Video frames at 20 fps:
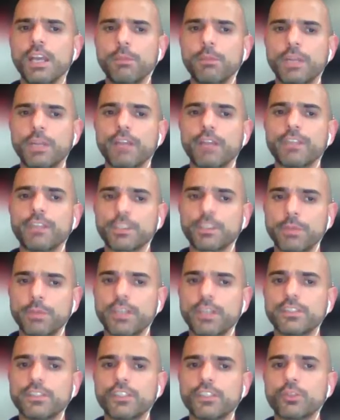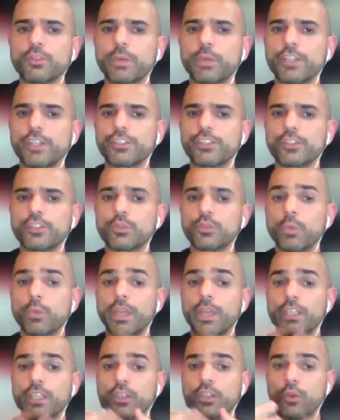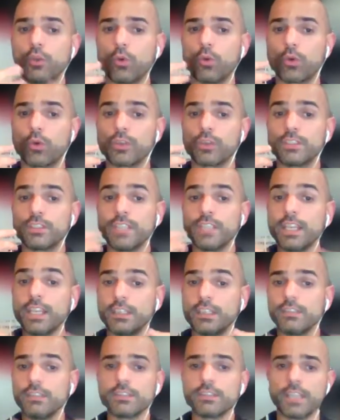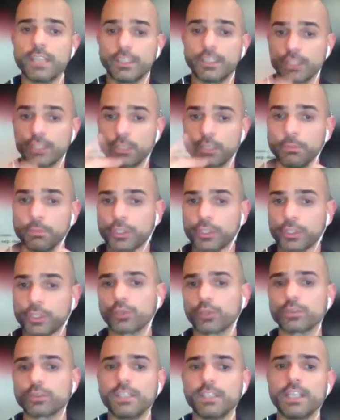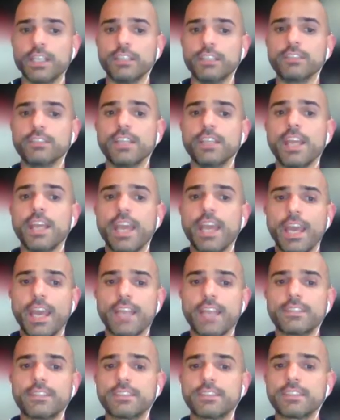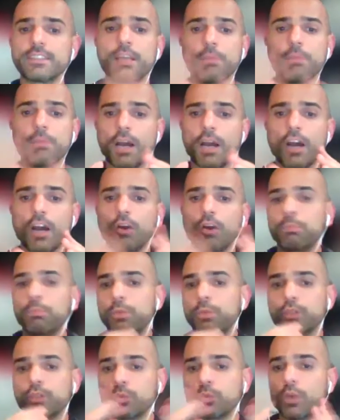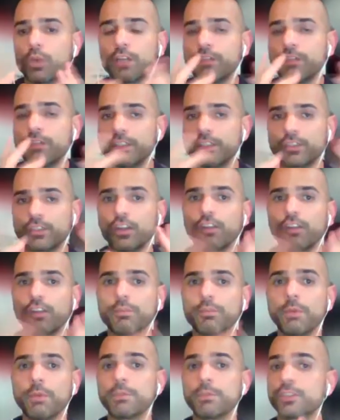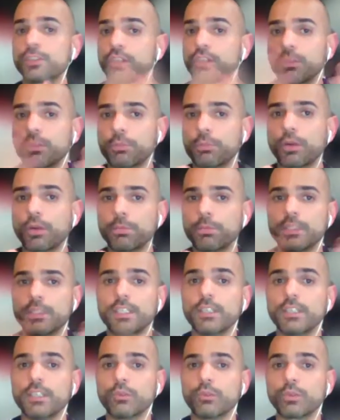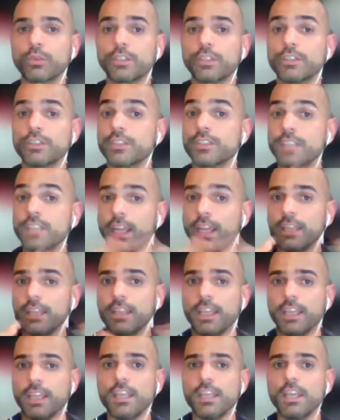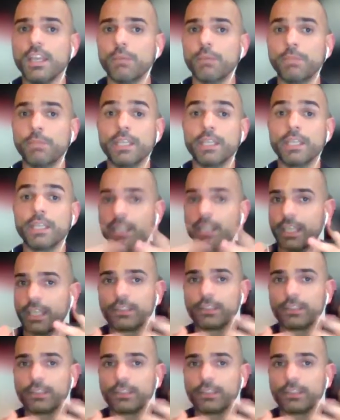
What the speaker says: but I've experienced situations where your tenant, as a commercial tenant, has somehow put one of his staff members on the property in order to stay there, be it, again,